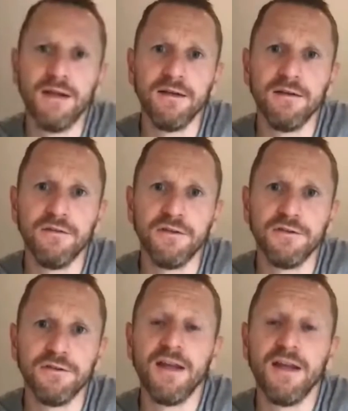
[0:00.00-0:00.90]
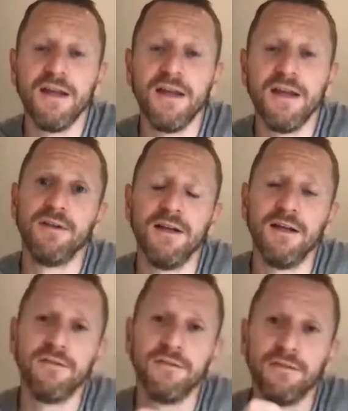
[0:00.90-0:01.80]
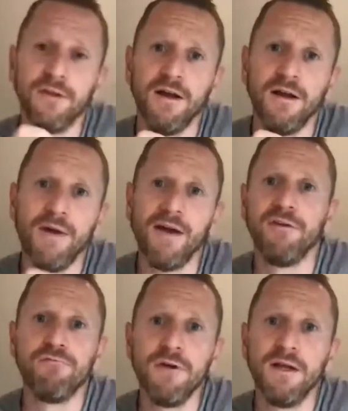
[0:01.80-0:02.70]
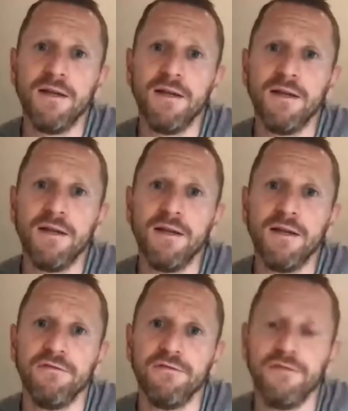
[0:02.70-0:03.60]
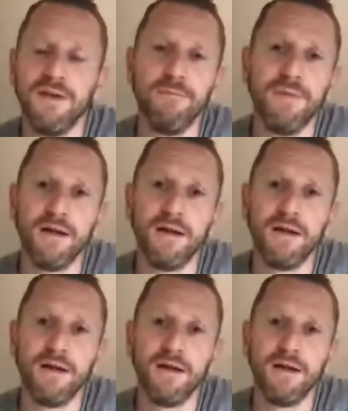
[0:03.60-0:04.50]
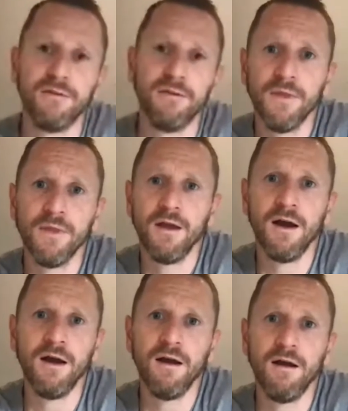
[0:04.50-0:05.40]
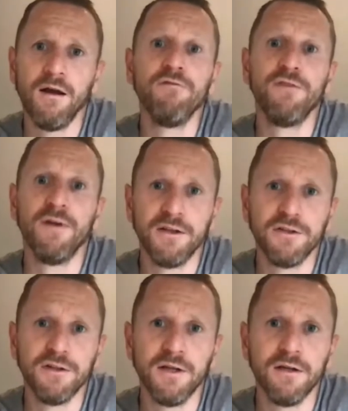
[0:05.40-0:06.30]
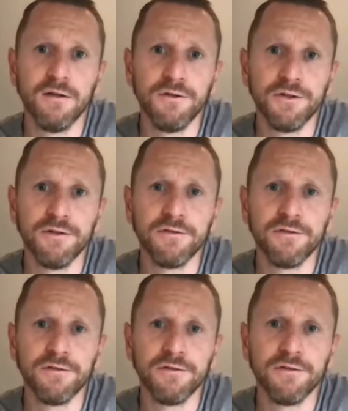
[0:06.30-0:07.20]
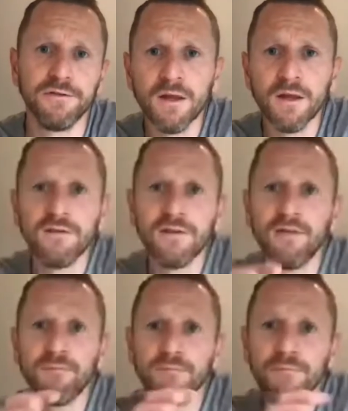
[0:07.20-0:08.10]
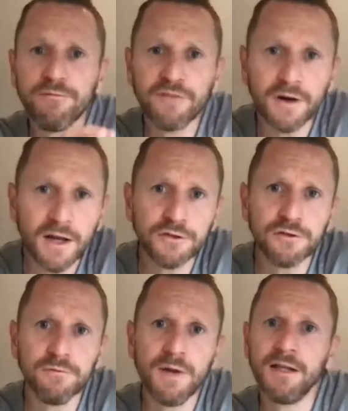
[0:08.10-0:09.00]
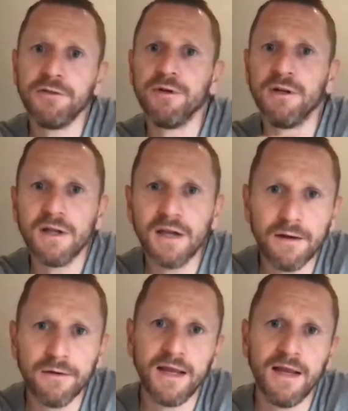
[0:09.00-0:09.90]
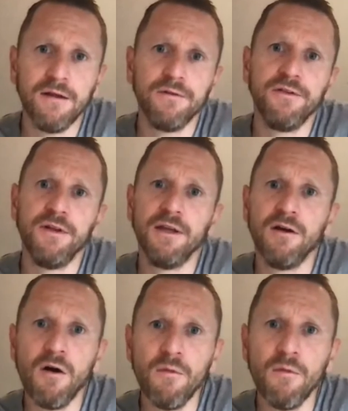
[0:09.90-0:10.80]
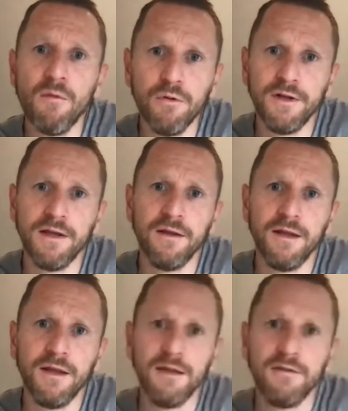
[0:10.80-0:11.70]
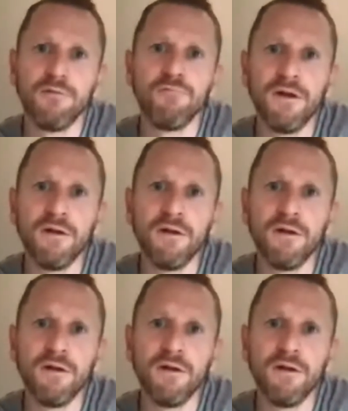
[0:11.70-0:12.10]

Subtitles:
decisions. Interestingly, it's having a really positive impact on financial inclusion. So that financial management, cloud accounting, onboarding are the real